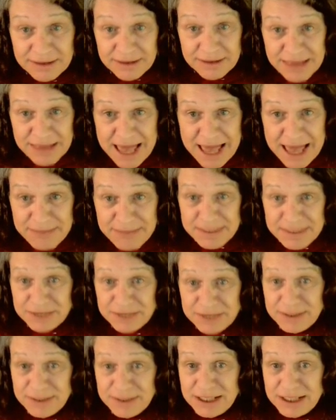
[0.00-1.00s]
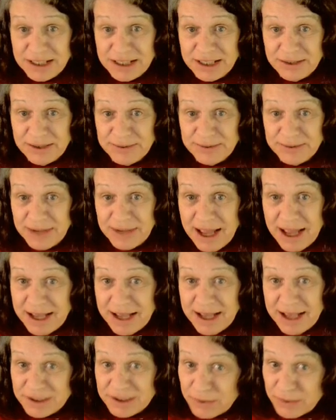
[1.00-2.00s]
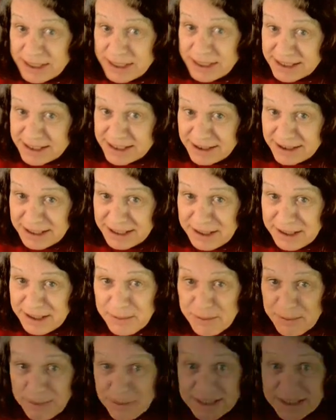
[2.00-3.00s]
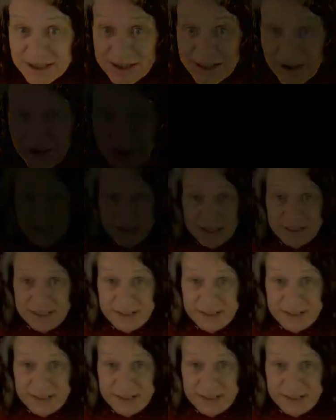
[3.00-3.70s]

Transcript: That mystery, too, has recently been solved.